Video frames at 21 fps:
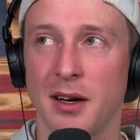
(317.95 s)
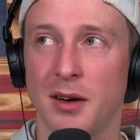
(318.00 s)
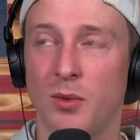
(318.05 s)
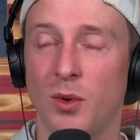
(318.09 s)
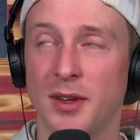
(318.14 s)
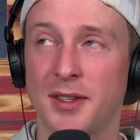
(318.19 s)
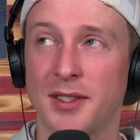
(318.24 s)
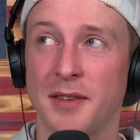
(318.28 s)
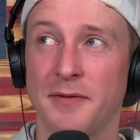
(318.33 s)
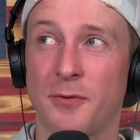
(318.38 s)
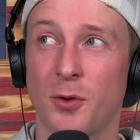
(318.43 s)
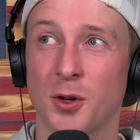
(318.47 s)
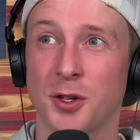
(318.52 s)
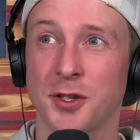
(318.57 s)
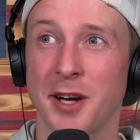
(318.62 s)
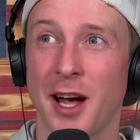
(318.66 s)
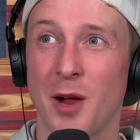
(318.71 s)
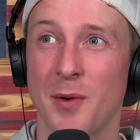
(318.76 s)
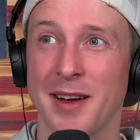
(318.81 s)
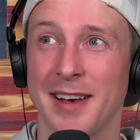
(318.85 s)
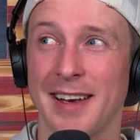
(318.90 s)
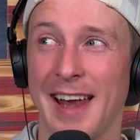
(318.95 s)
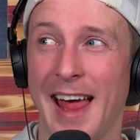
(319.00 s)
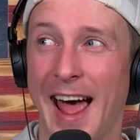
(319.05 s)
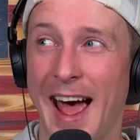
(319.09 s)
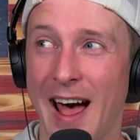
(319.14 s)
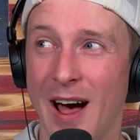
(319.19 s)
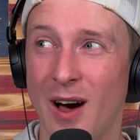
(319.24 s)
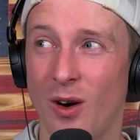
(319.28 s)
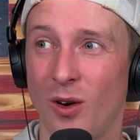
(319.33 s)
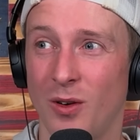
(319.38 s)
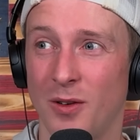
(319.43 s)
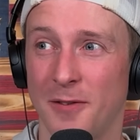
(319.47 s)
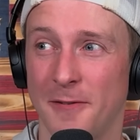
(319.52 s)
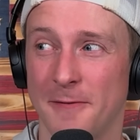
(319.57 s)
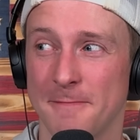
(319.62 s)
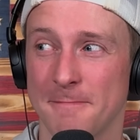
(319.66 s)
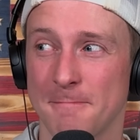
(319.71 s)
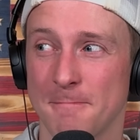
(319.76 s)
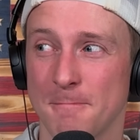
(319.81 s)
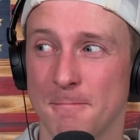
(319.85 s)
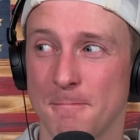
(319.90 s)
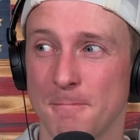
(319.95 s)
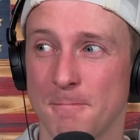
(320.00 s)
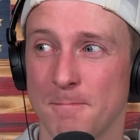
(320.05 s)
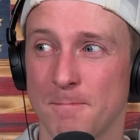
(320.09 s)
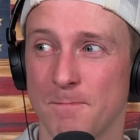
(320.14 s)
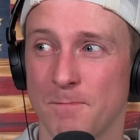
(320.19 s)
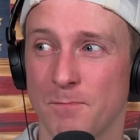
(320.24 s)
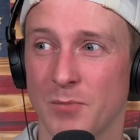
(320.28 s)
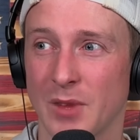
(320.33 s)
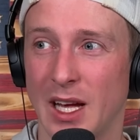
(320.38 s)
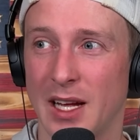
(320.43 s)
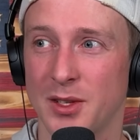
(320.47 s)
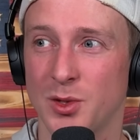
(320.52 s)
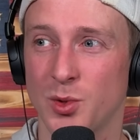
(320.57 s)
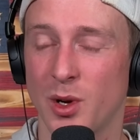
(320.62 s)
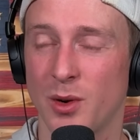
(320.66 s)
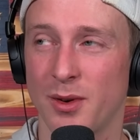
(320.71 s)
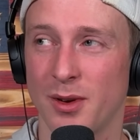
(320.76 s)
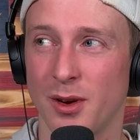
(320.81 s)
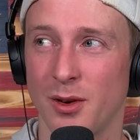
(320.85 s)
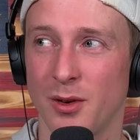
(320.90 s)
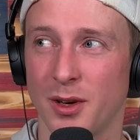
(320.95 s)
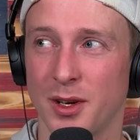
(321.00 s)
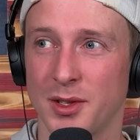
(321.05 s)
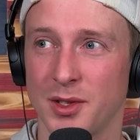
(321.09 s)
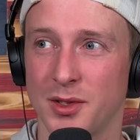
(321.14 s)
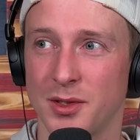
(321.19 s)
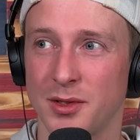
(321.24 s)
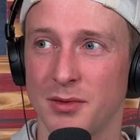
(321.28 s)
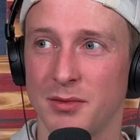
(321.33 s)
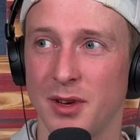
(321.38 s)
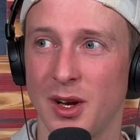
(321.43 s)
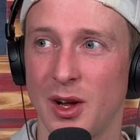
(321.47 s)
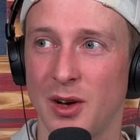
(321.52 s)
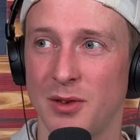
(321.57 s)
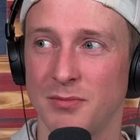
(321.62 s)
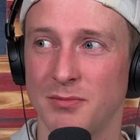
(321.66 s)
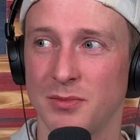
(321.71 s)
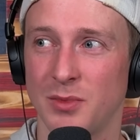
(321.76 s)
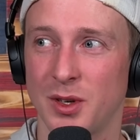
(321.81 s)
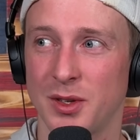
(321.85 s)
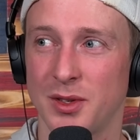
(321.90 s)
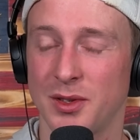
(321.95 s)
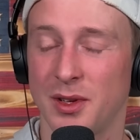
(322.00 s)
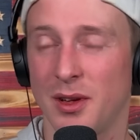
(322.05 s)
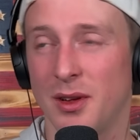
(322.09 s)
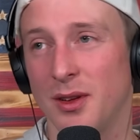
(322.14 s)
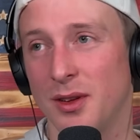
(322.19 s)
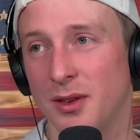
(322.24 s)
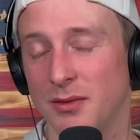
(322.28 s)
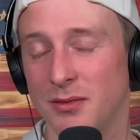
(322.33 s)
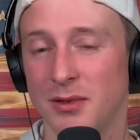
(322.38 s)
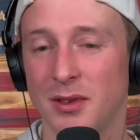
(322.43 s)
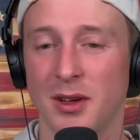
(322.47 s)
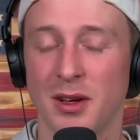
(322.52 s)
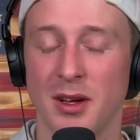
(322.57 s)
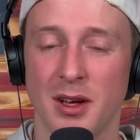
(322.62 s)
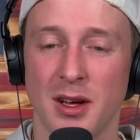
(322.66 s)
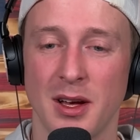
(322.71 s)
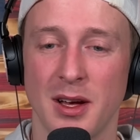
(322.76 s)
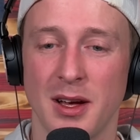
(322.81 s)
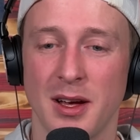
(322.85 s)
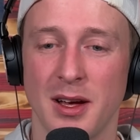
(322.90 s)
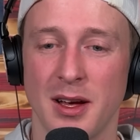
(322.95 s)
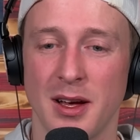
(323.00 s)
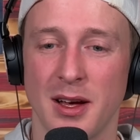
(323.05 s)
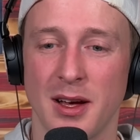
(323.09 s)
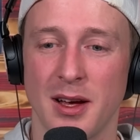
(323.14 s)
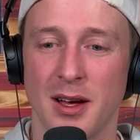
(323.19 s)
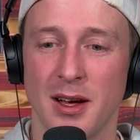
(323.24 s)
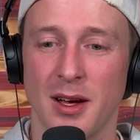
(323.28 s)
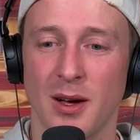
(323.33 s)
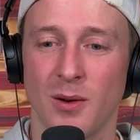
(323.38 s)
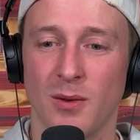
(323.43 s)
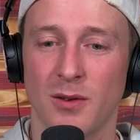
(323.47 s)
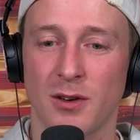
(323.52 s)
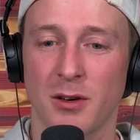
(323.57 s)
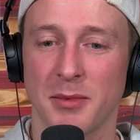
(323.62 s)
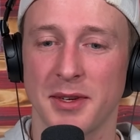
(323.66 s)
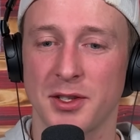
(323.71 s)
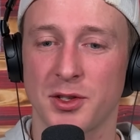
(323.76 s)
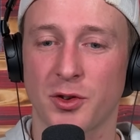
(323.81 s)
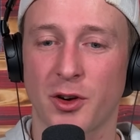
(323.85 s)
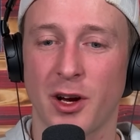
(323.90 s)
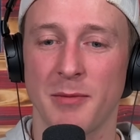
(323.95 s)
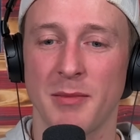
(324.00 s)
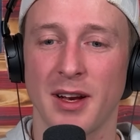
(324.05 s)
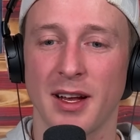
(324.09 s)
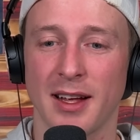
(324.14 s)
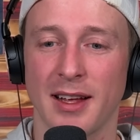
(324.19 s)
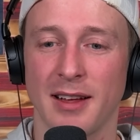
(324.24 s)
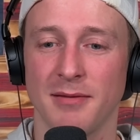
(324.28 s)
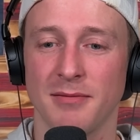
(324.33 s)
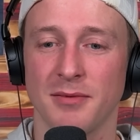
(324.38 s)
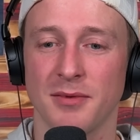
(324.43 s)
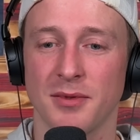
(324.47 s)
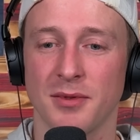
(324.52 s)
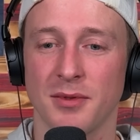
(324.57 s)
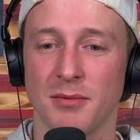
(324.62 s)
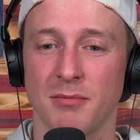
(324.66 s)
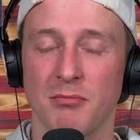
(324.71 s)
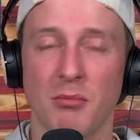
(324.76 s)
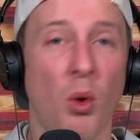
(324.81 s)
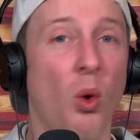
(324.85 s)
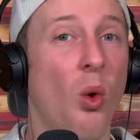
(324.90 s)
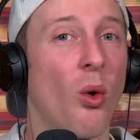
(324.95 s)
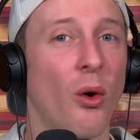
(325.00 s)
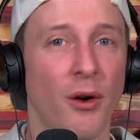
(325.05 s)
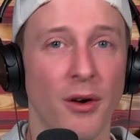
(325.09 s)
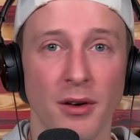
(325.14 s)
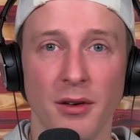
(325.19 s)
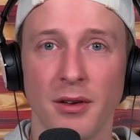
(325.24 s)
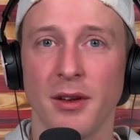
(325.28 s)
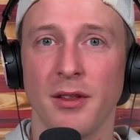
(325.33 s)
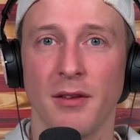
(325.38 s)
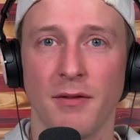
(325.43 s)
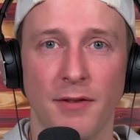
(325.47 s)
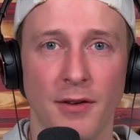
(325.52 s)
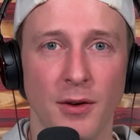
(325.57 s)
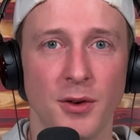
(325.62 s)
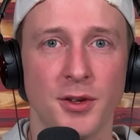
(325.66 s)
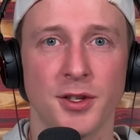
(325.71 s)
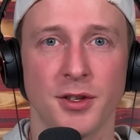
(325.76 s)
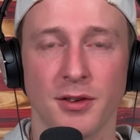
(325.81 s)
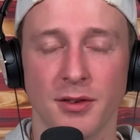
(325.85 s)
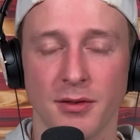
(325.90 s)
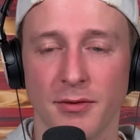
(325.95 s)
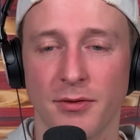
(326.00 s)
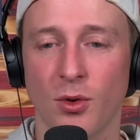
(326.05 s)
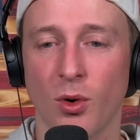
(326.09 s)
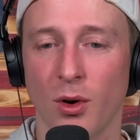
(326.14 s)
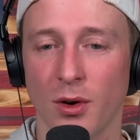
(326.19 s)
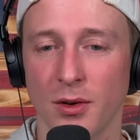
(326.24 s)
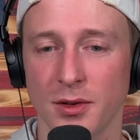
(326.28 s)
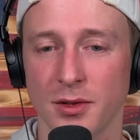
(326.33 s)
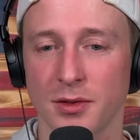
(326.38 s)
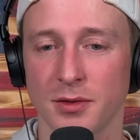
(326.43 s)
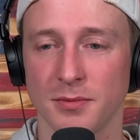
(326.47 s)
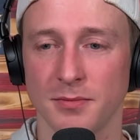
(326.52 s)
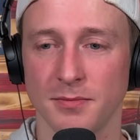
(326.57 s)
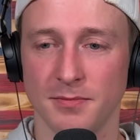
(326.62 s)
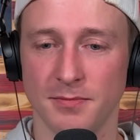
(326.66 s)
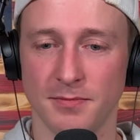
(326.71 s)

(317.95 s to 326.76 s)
What's it foreshadowing now? That's what I want to know, because, you know, we're going to be screaming more in the future, of course.